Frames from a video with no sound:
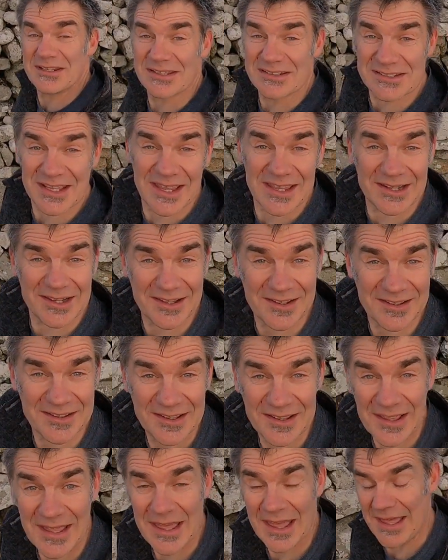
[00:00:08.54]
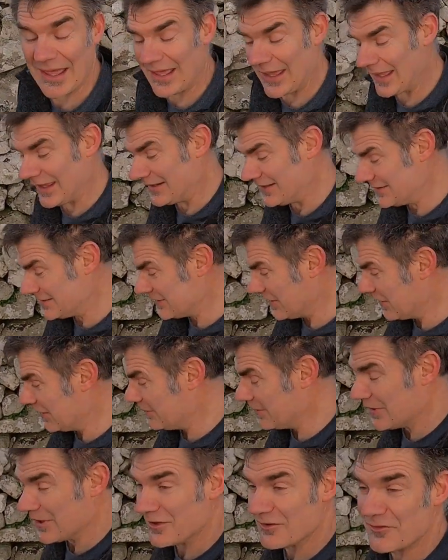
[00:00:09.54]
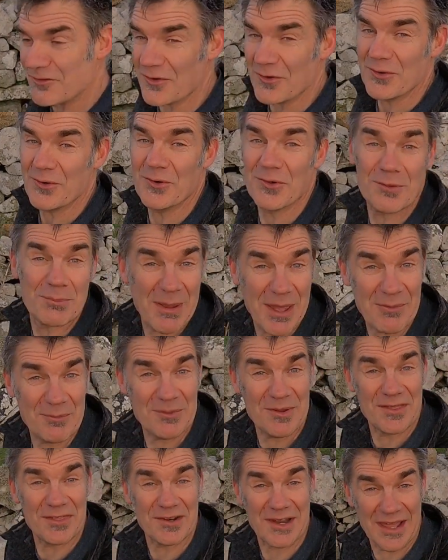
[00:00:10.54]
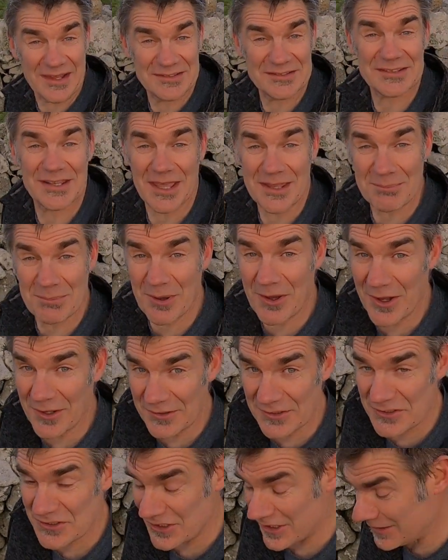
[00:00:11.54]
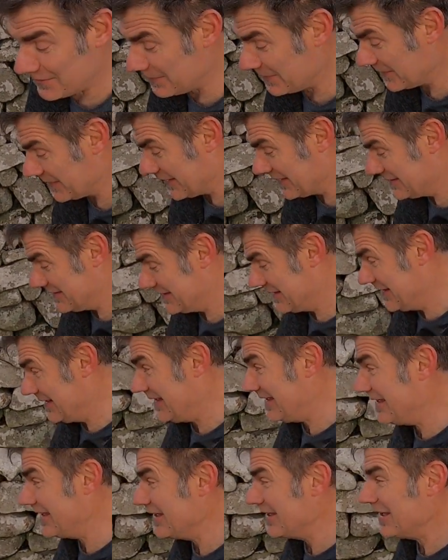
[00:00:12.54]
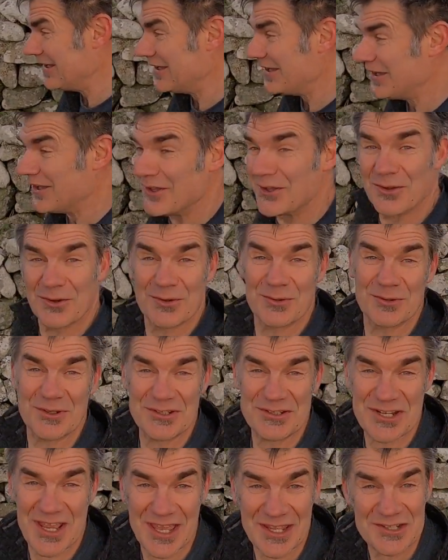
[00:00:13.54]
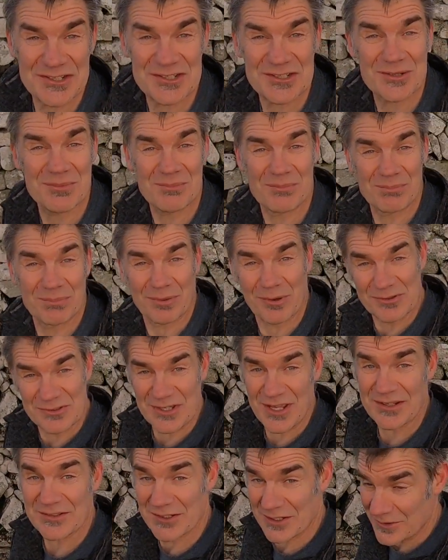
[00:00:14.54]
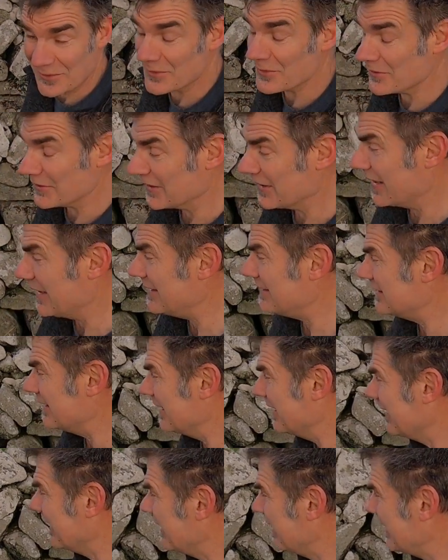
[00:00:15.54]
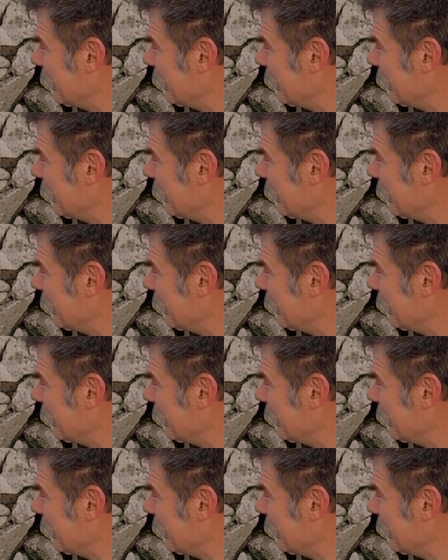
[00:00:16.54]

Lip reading: Nick Taylor and I work for the Penwith Landscape Partnership as the Cornish Hedge Project Coordinator,